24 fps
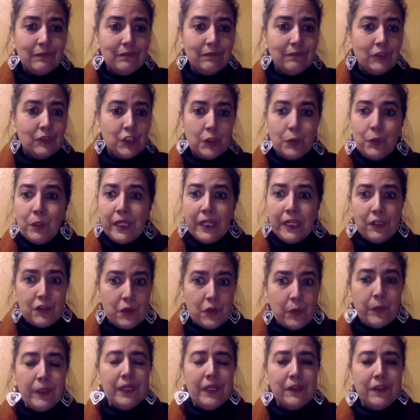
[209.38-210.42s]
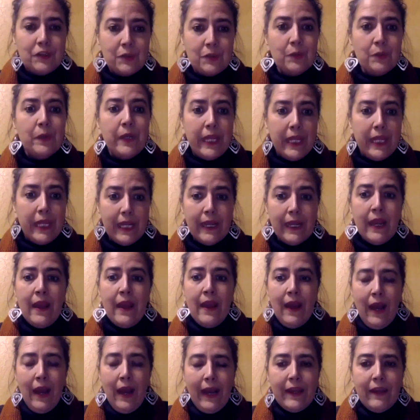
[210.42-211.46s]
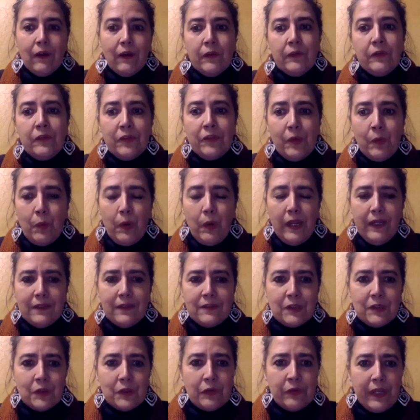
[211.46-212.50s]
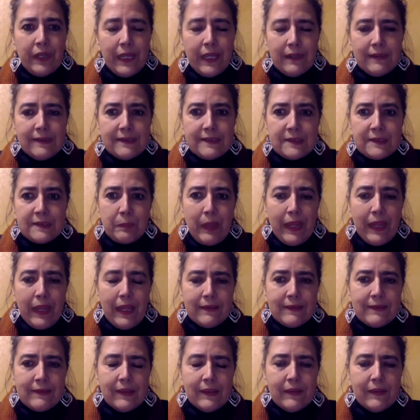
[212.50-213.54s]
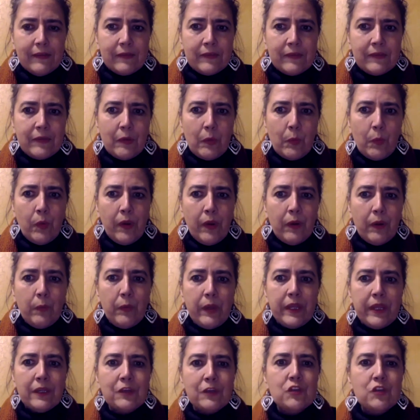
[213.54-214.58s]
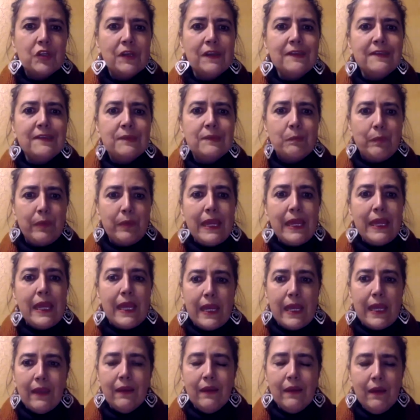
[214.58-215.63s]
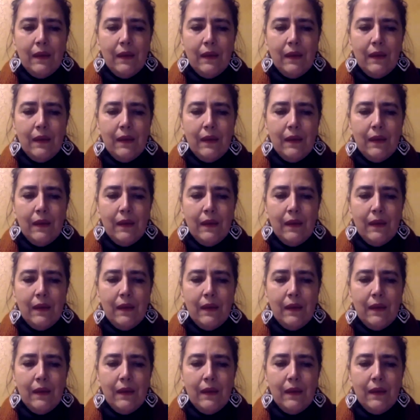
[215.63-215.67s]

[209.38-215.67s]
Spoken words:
doing. I also wanted to create spaces where we could just be,